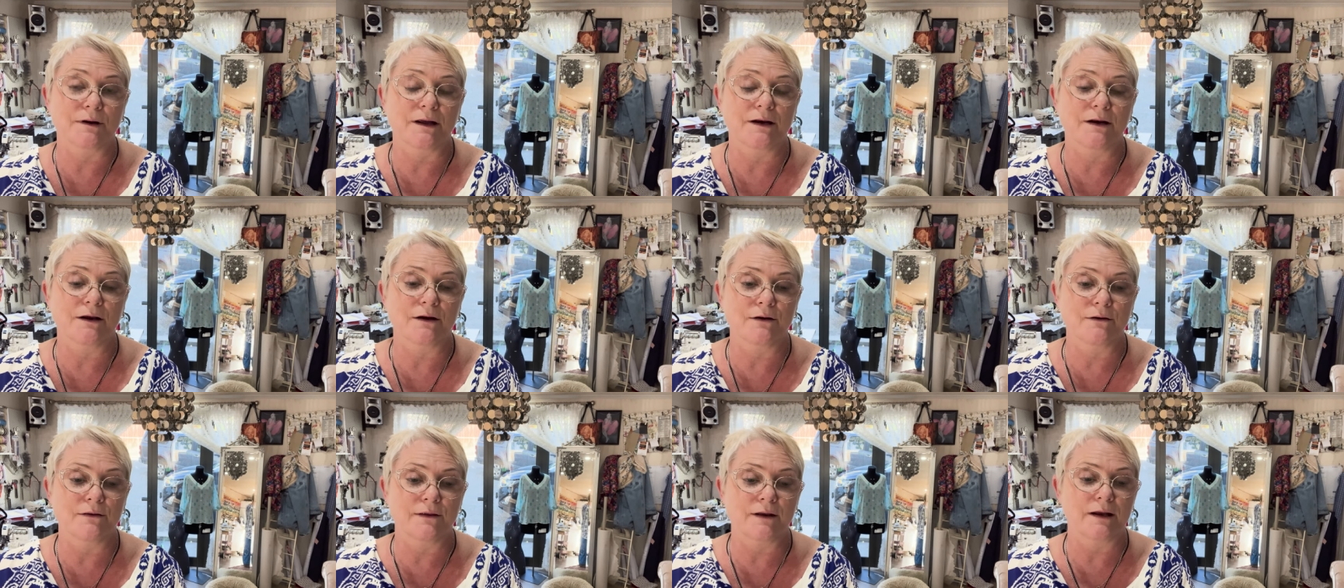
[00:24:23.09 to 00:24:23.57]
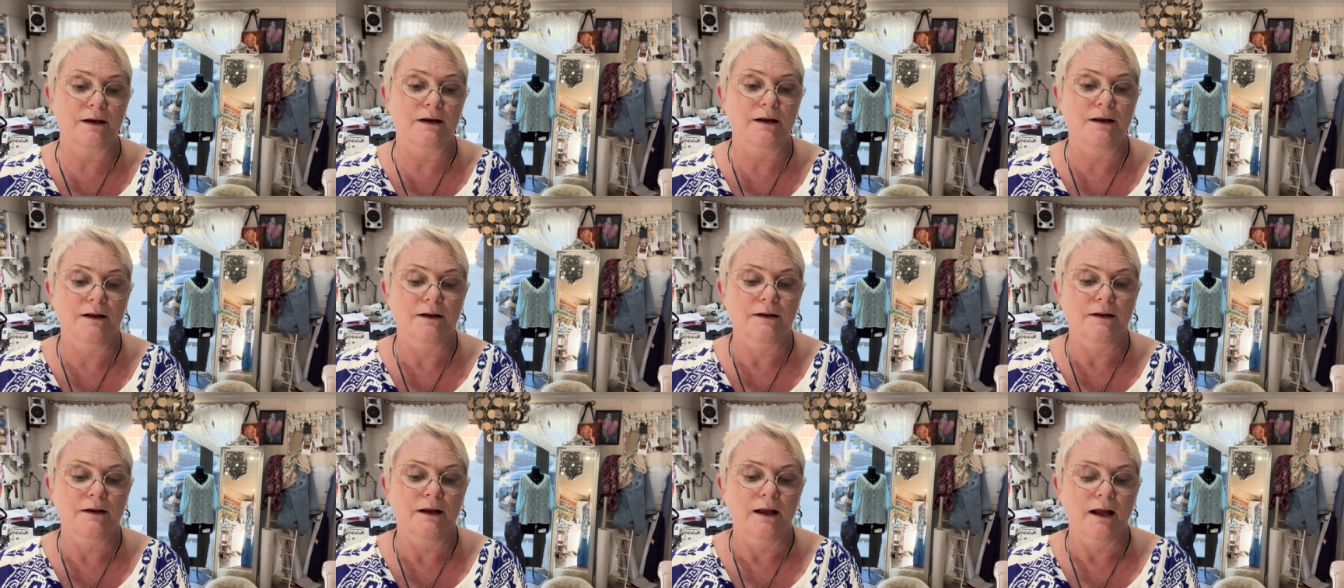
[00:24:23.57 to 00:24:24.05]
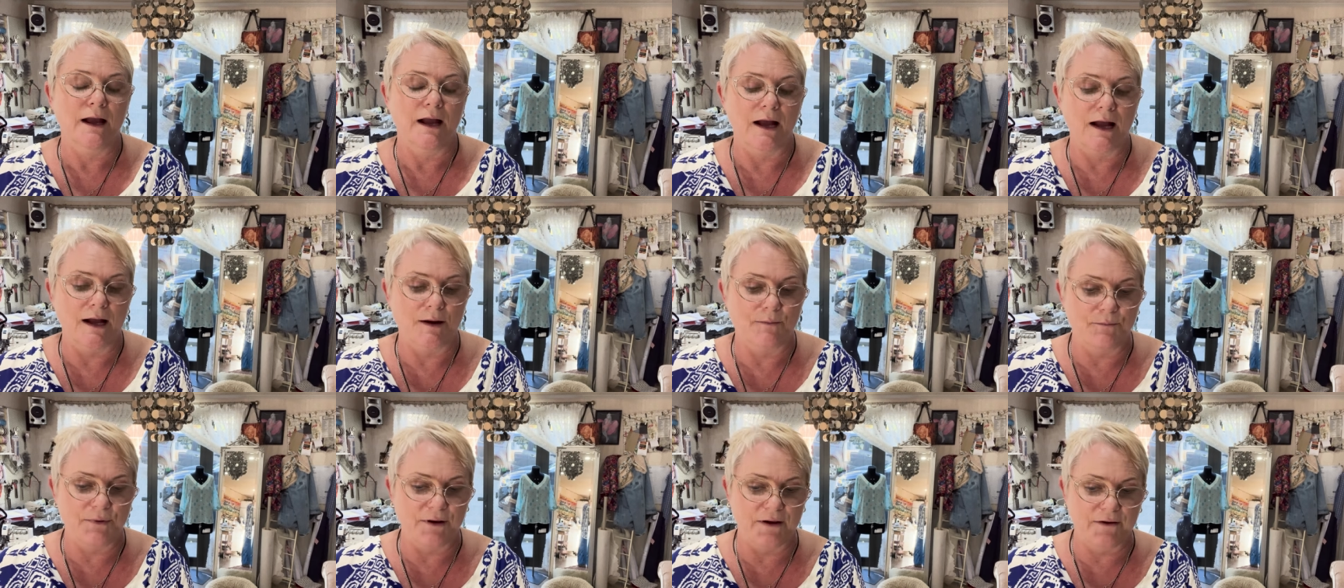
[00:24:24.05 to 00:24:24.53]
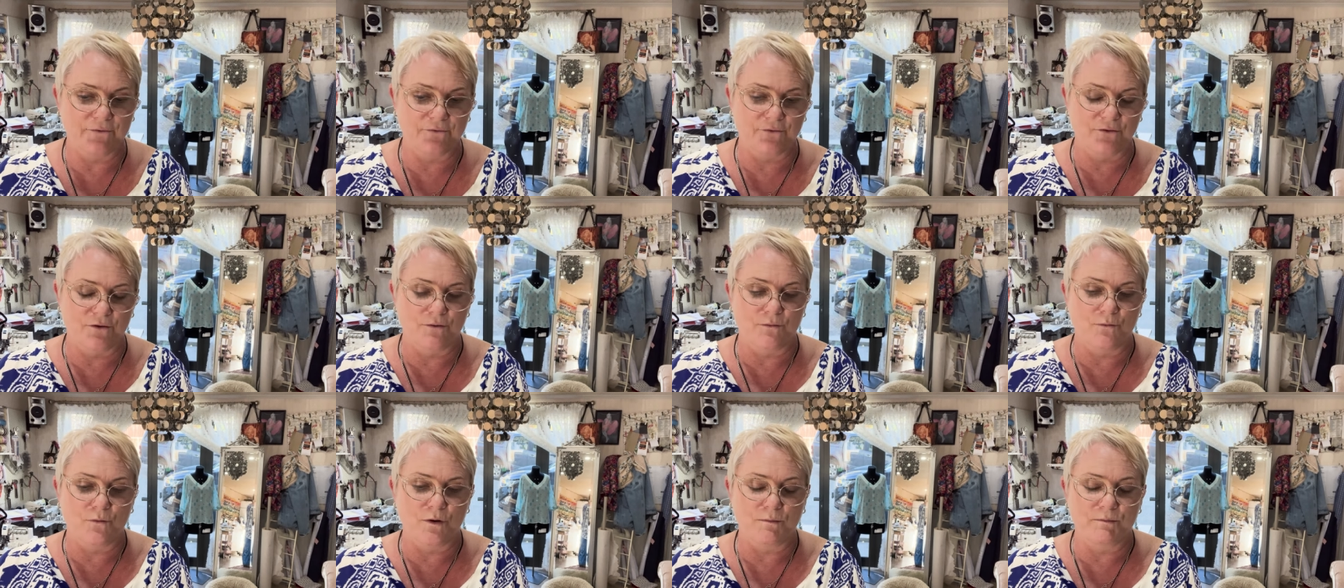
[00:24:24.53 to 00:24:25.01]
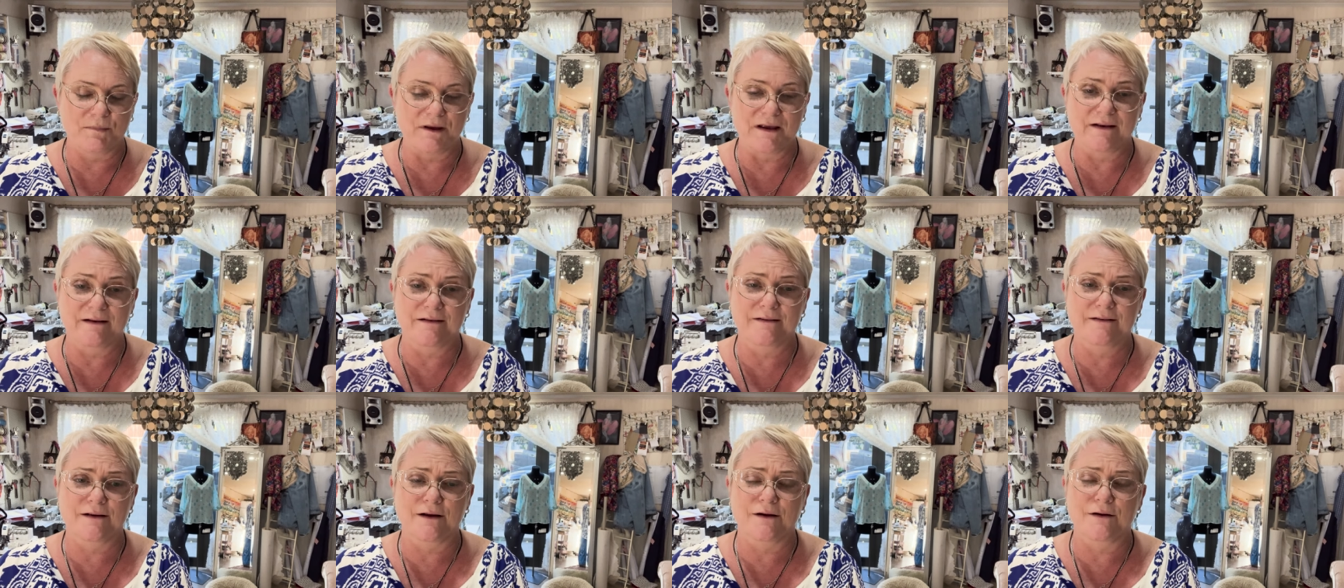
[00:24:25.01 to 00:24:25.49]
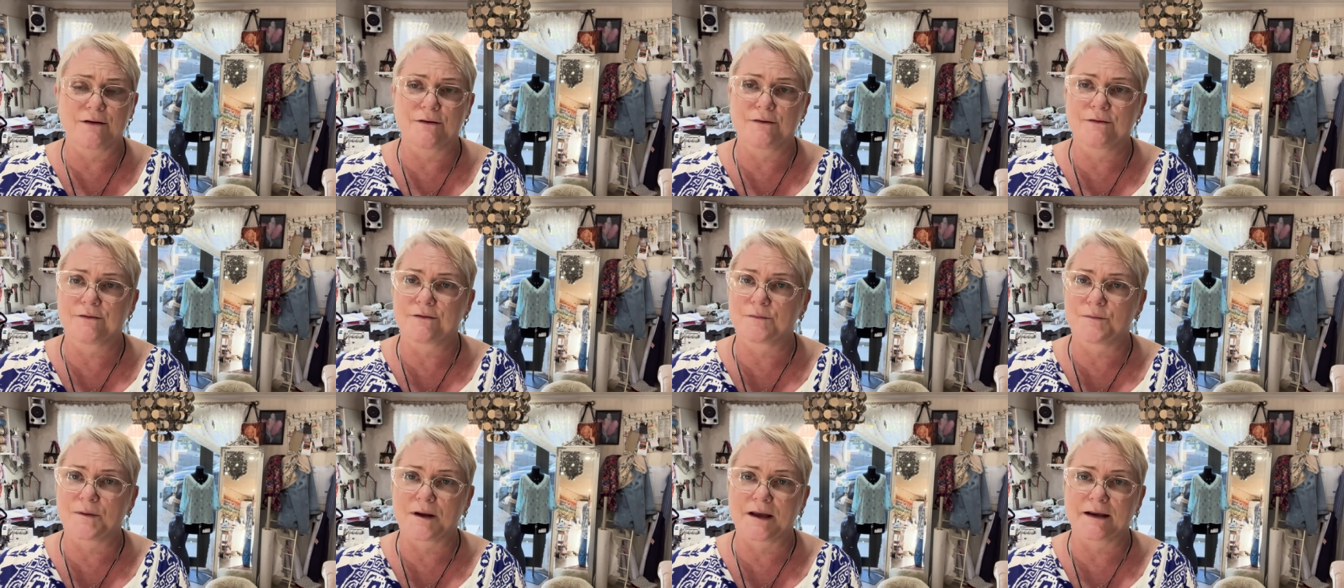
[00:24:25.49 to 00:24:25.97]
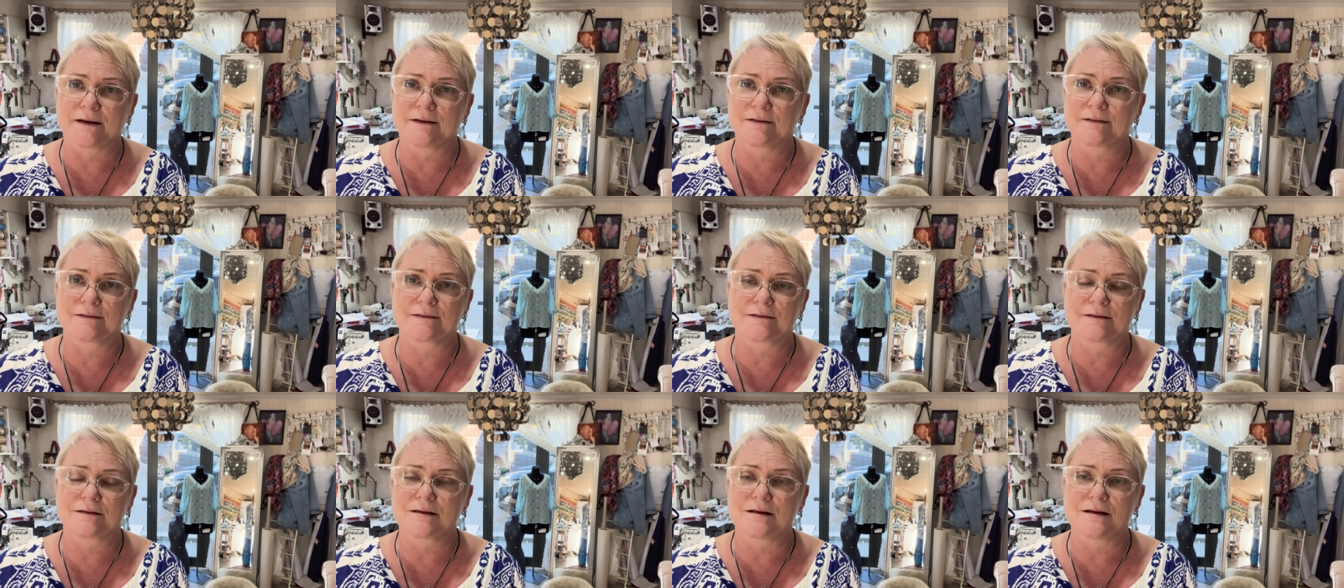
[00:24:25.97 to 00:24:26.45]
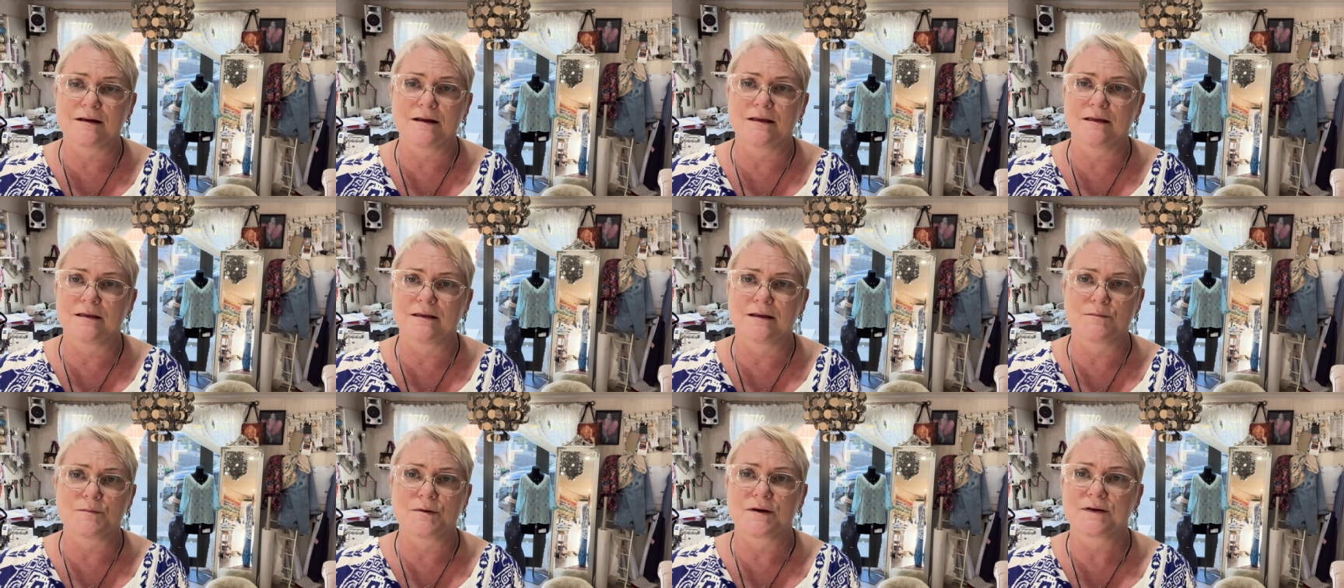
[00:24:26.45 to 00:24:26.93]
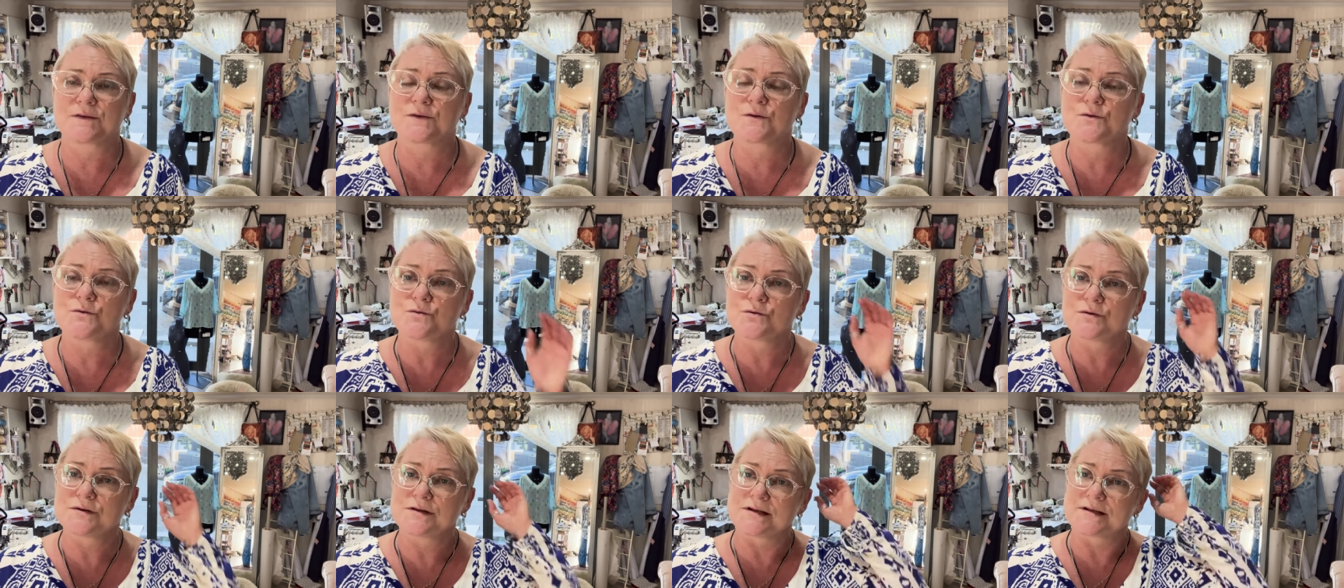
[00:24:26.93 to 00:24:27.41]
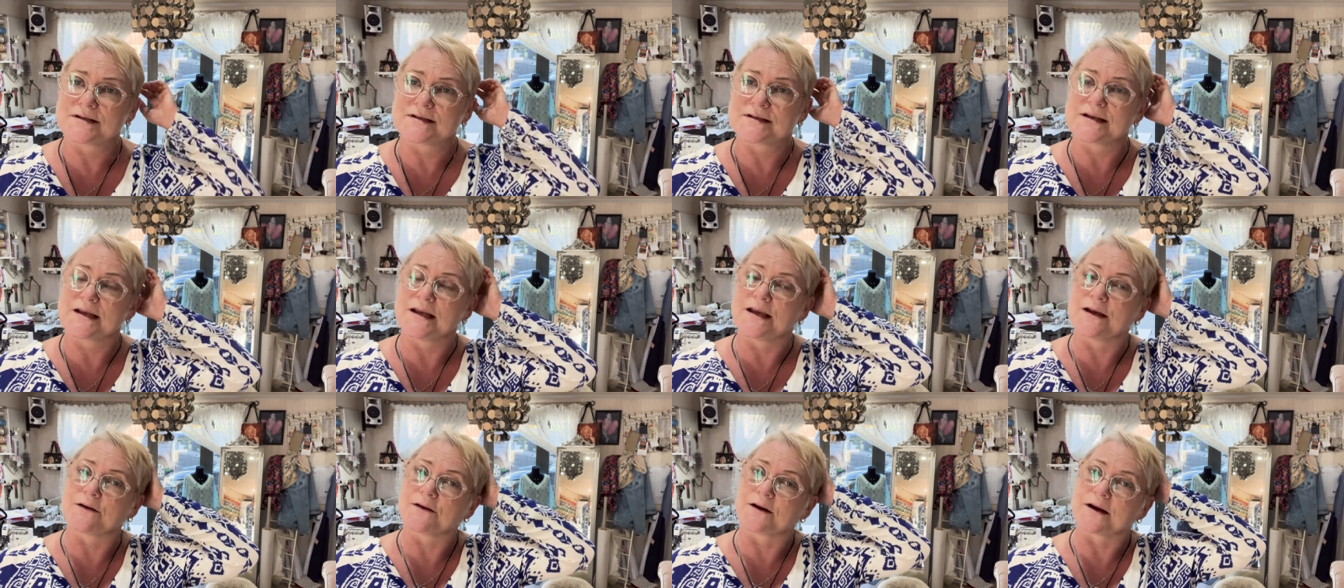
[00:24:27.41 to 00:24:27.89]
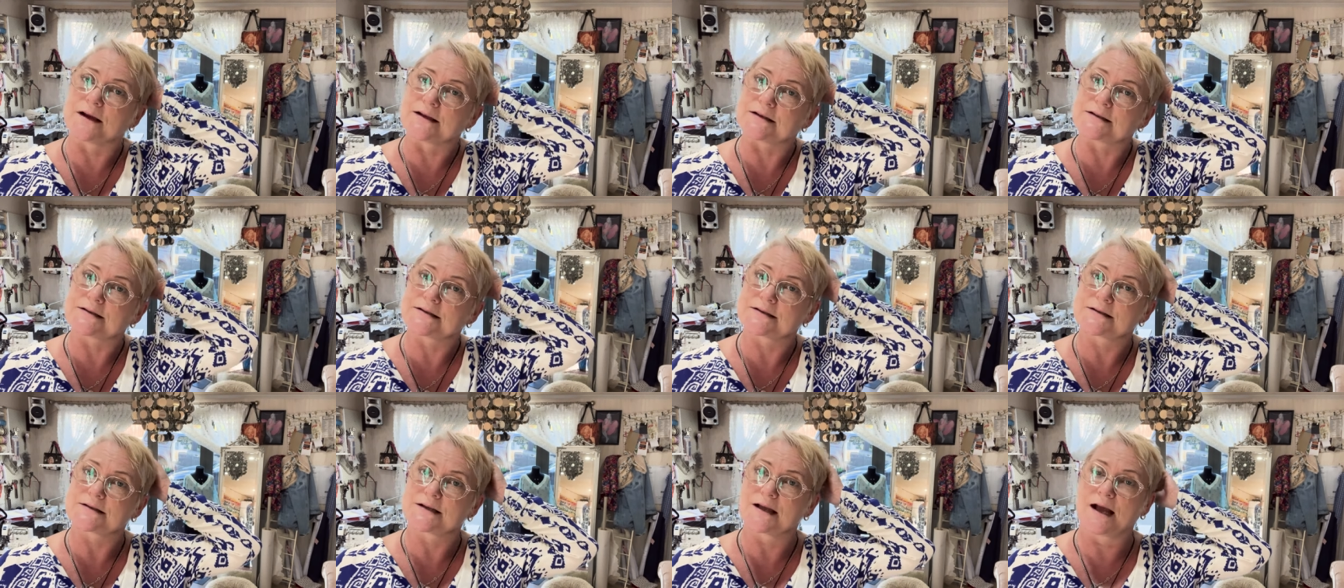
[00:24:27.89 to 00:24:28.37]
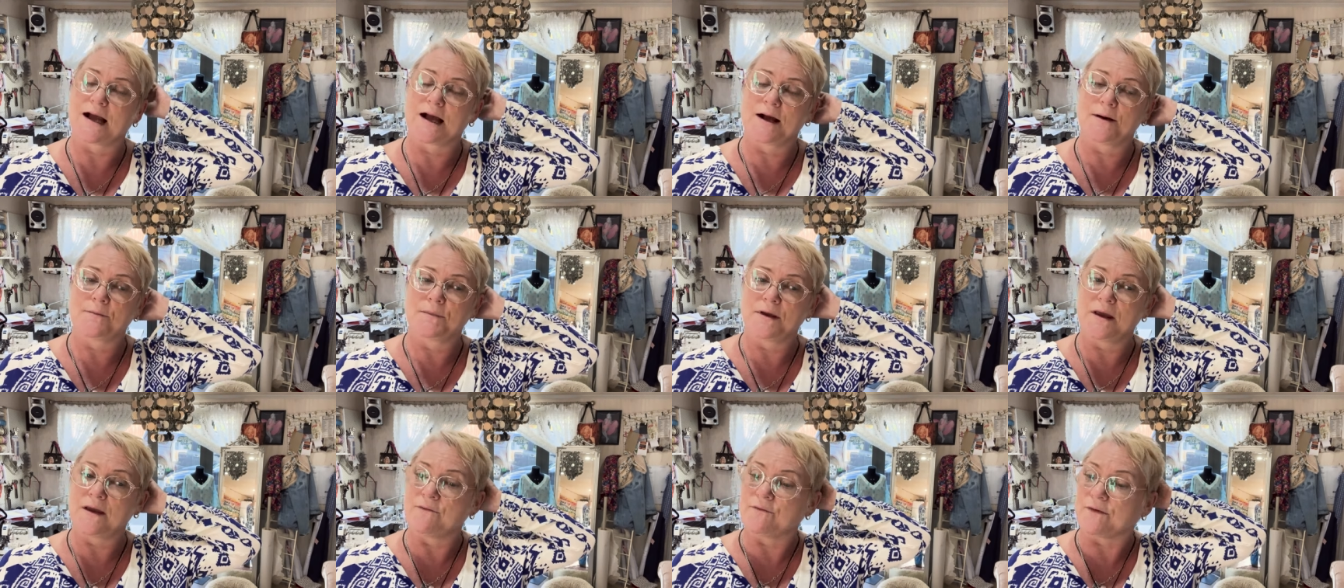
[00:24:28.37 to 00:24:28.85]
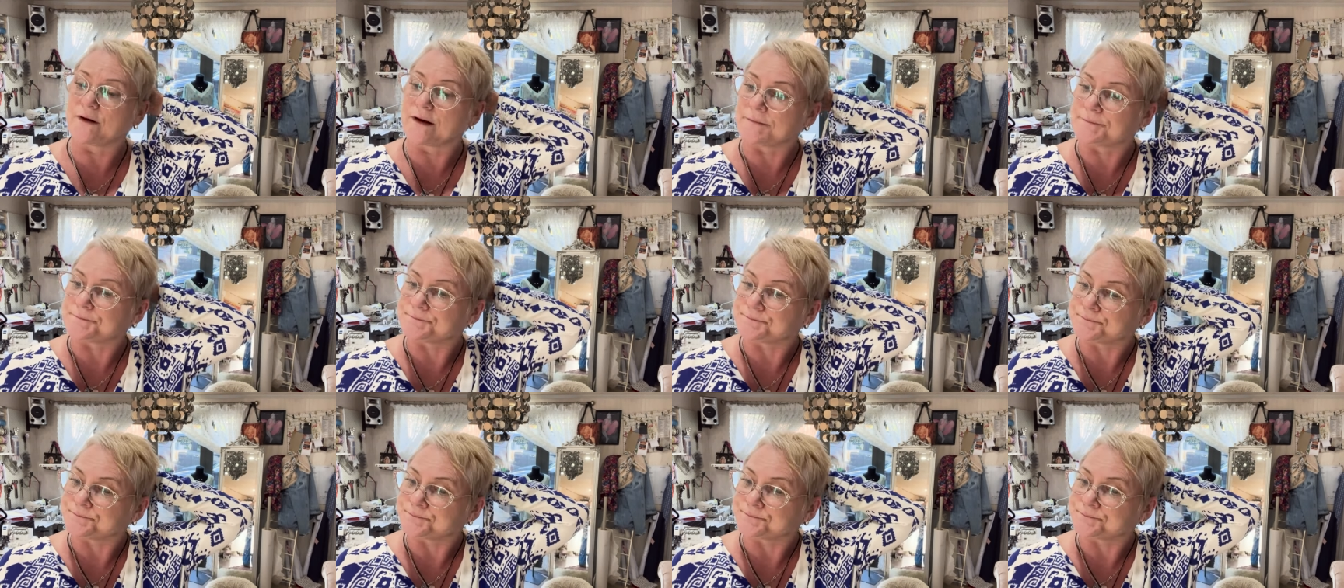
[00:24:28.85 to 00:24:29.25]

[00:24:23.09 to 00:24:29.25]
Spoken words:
I know that Bex from What Bex Sews makes the most gorgeous earrings ever.